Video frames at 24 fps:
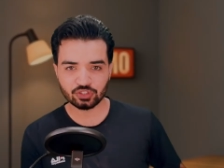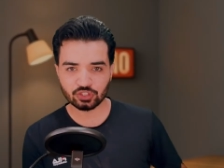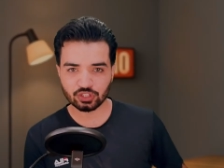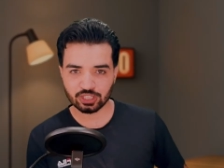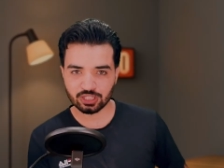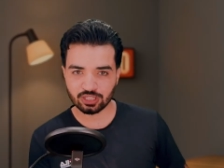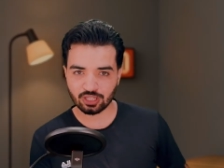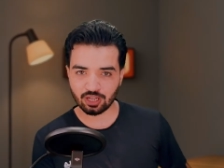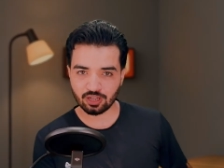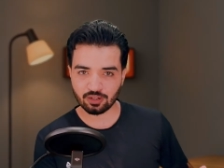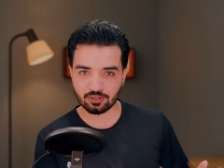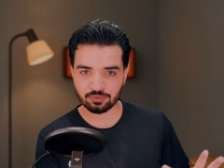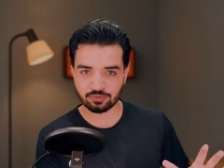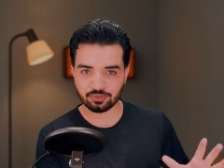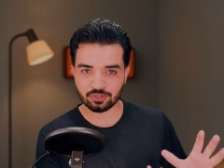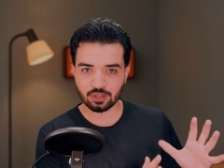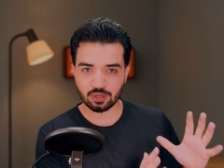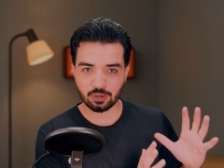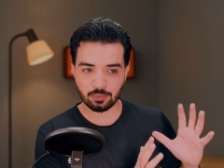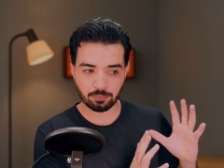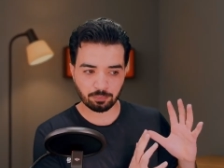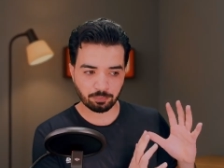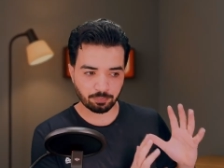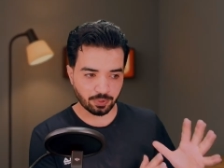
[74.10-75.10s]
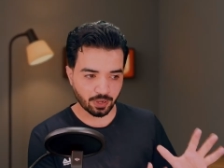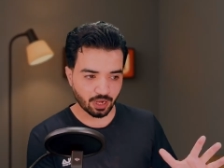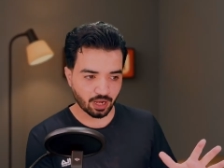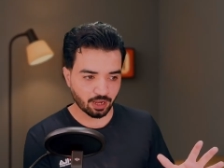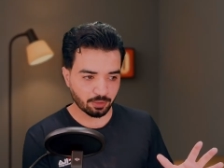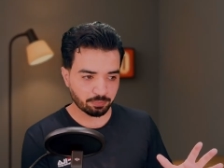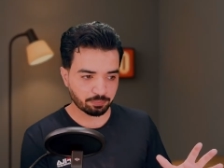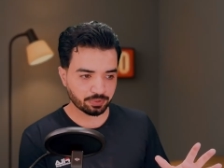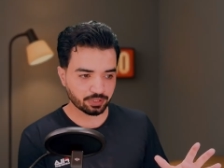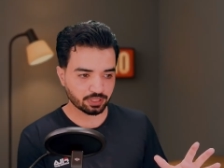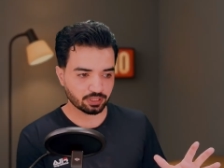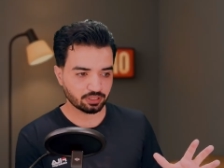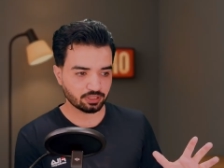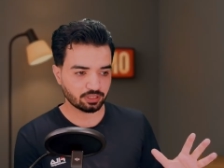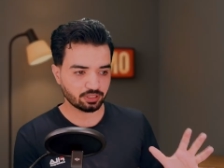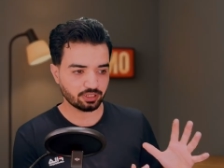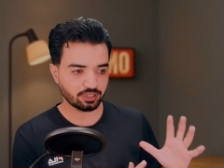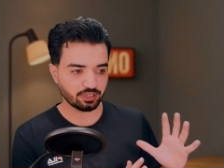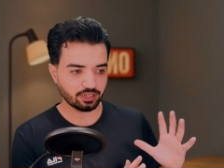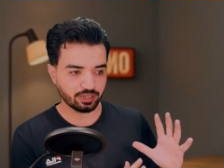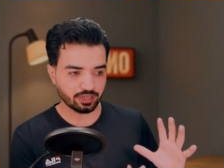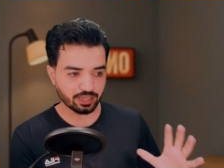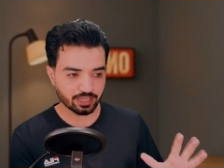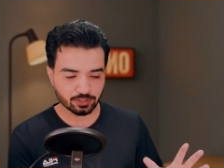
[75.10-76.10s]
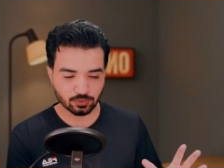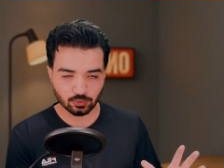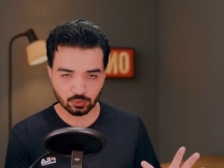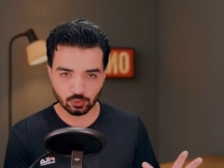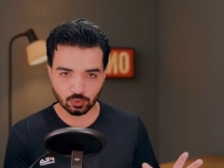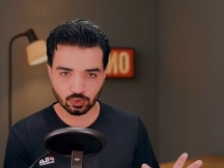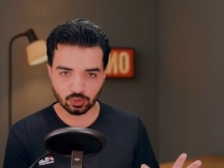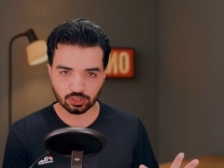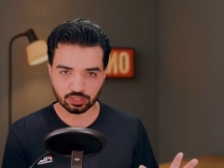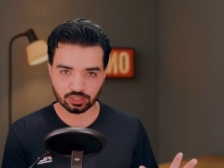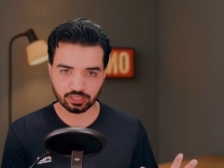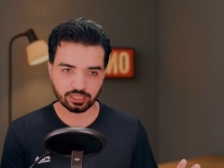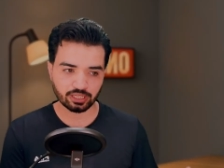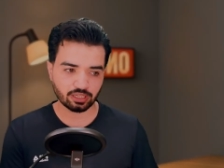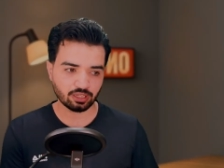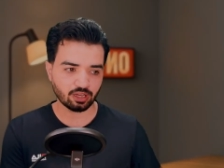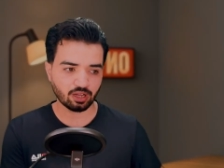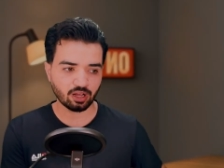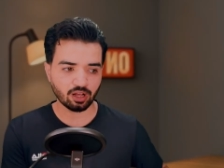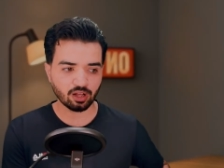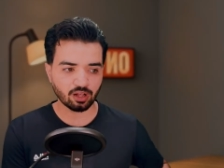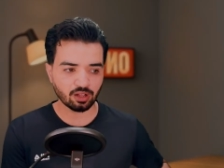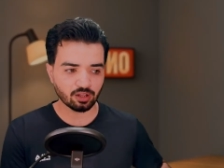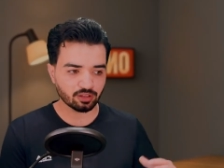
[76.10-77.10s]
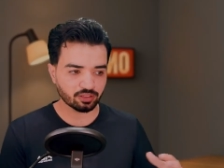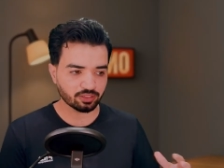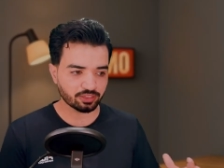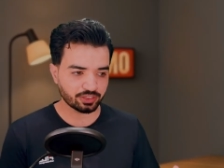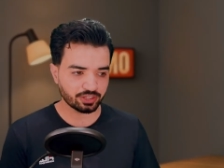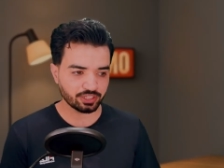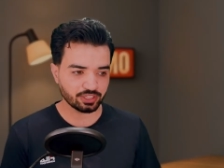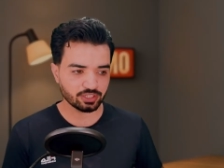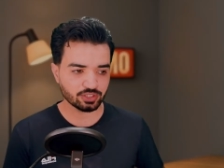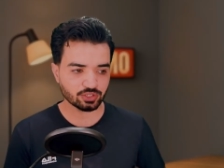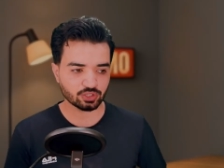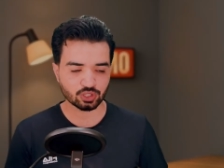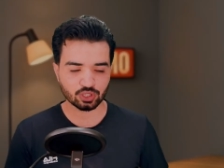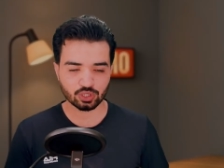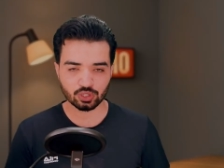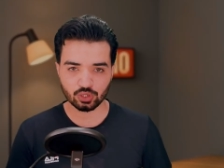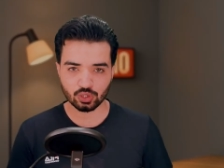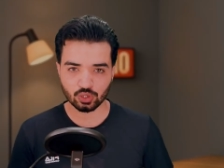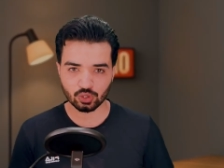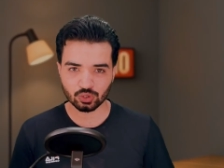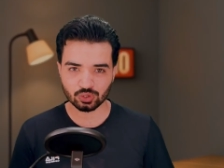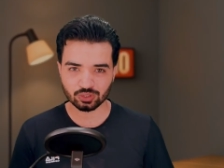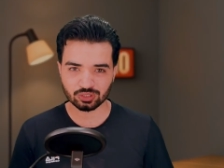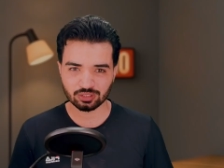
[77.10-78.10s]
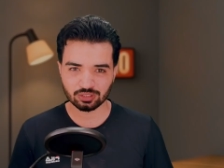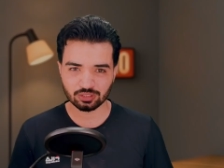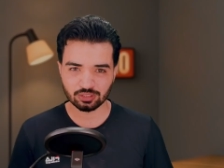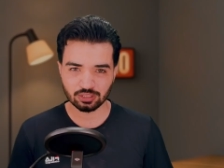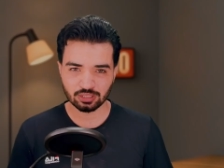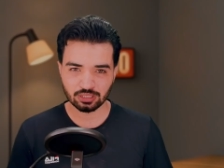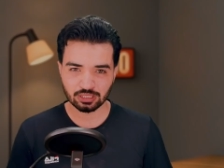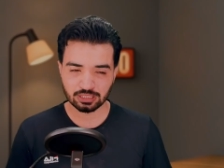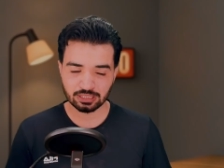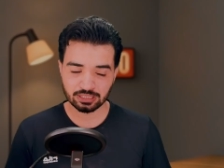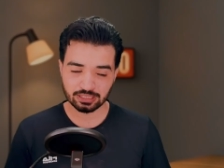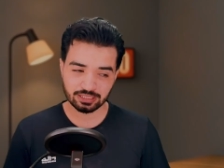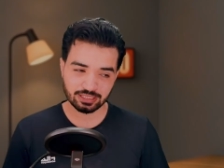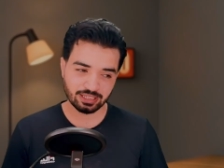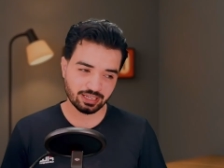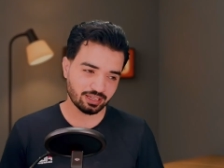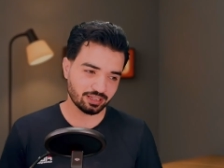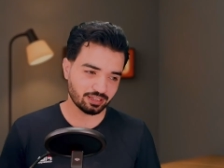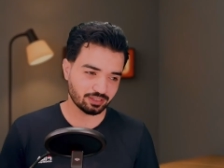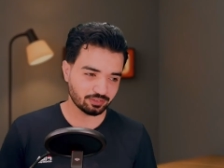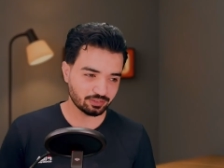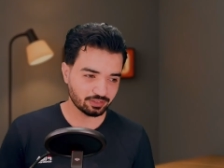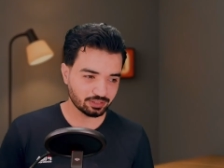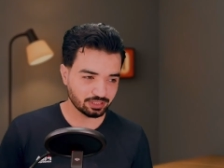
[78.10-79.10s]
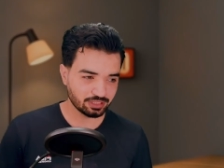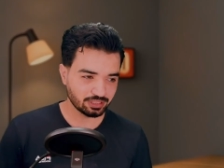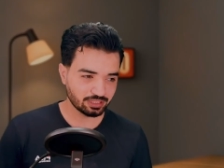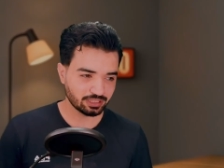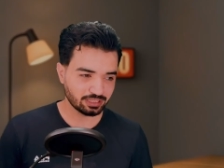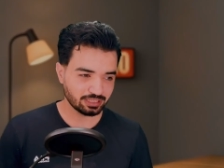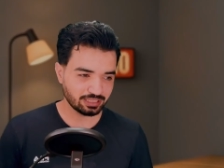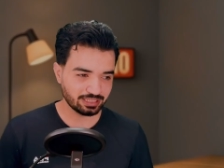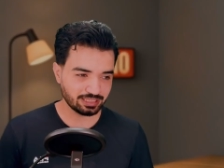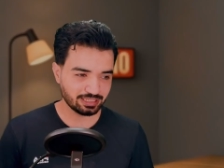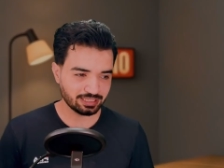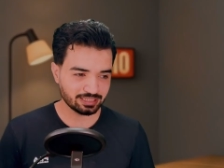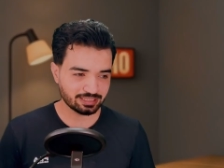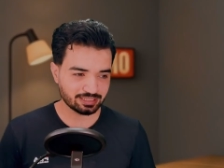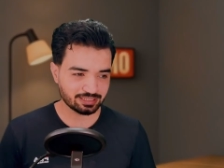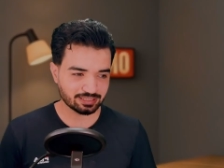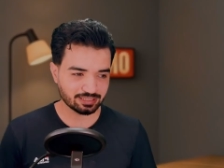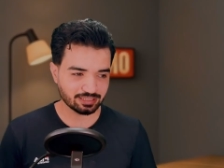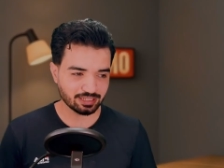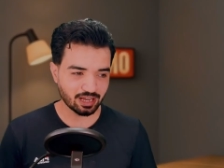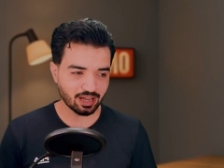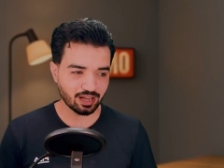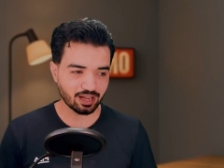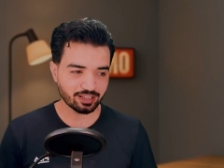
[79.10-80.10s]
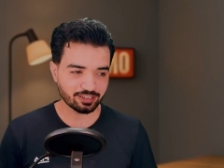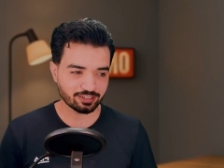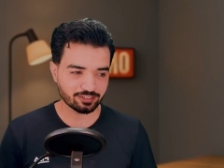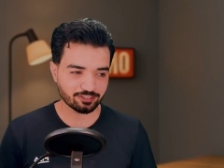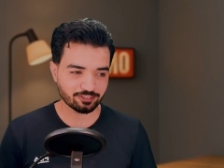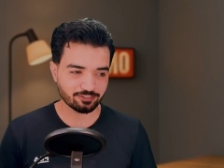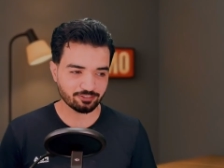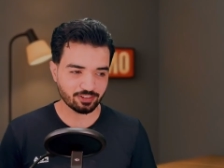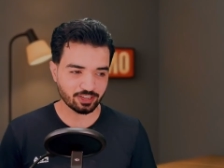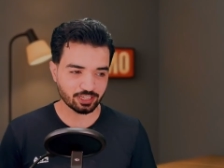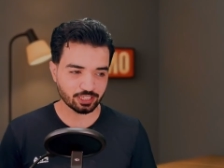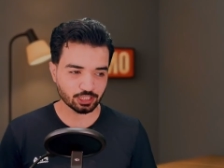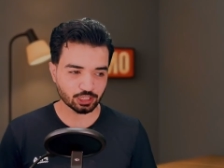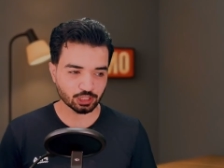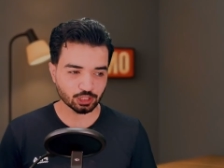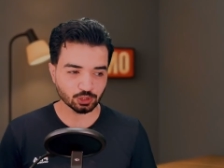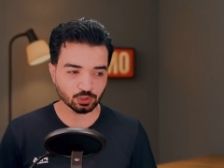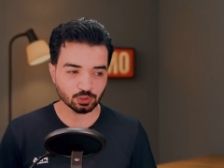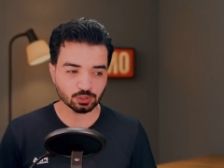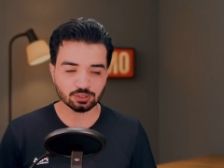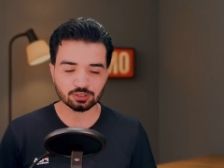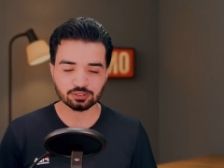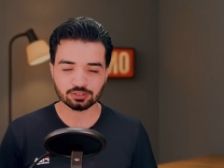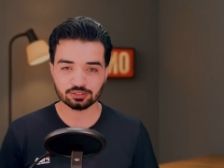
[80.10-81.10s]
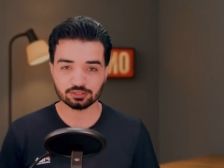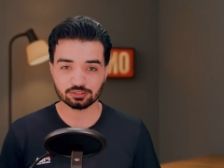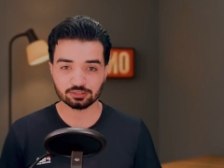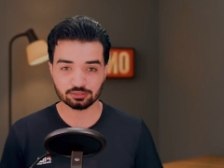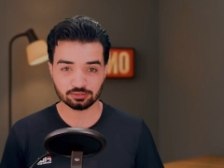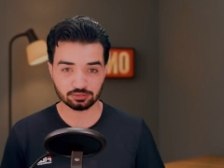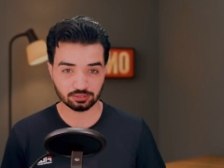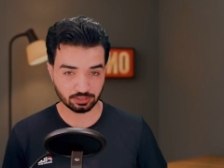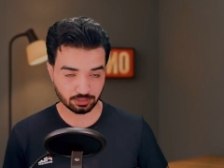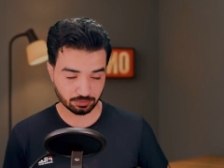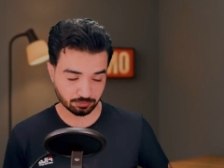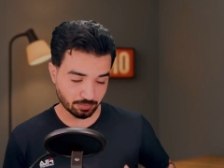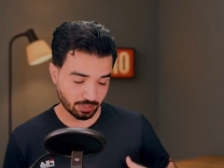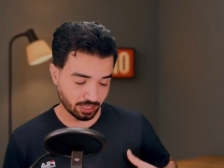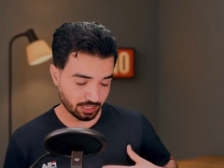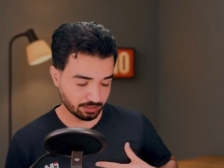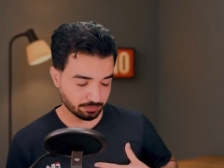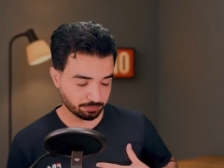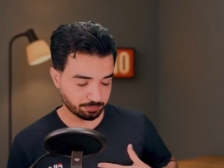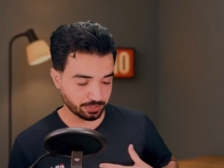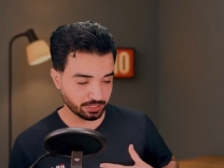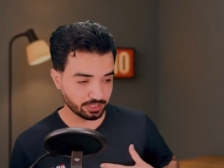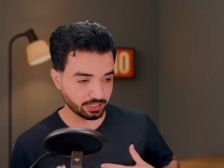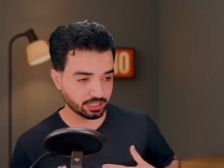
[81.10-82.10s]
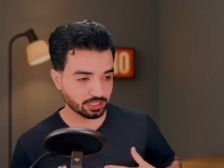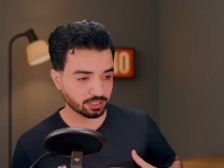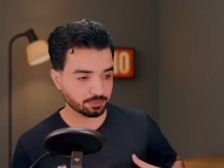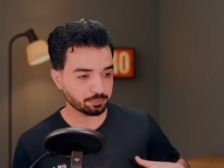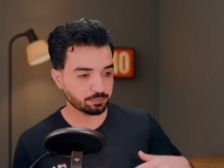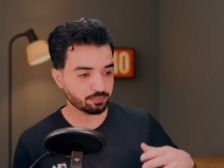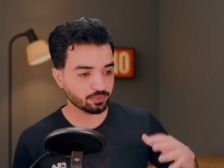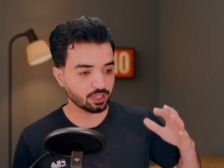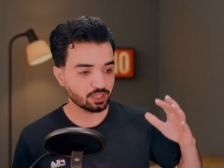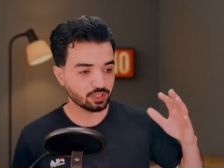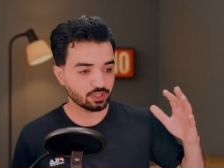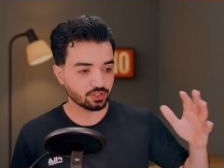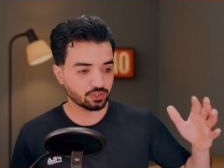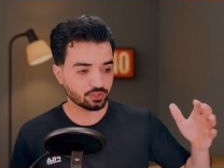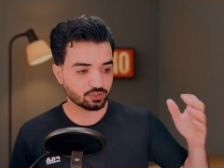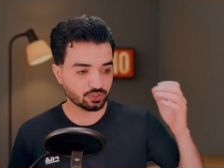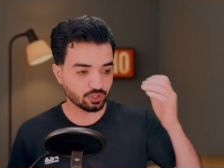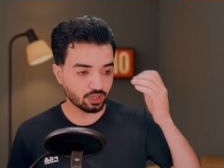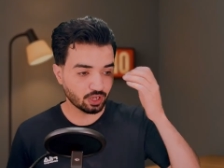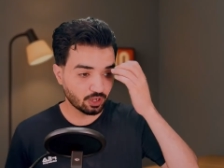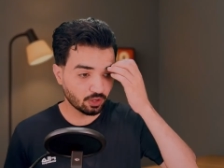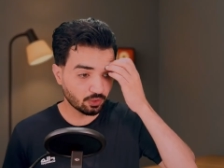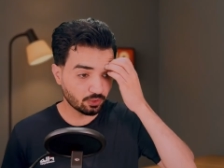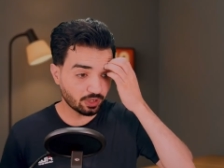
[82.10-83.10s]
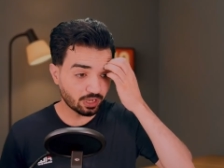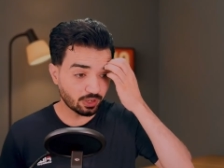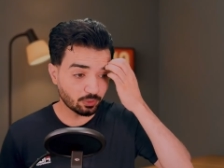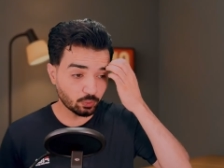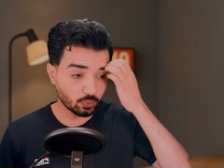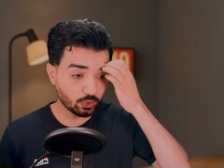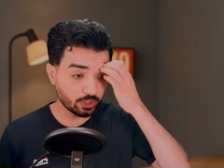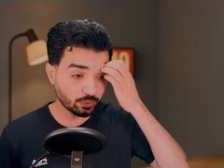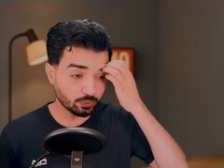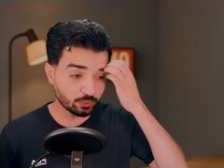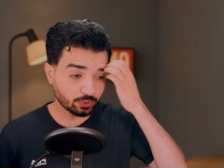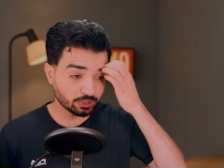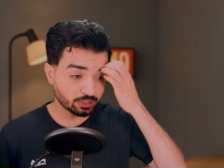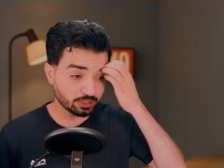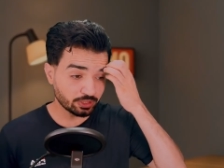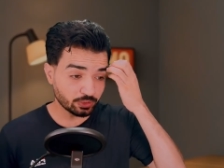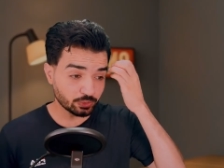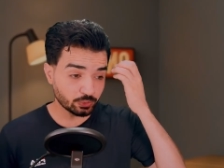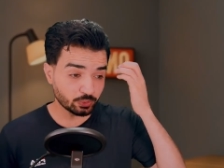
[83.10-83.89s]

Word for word: instead of pop, network, and all these node, yeah, it's not very cool in my opinion. So we will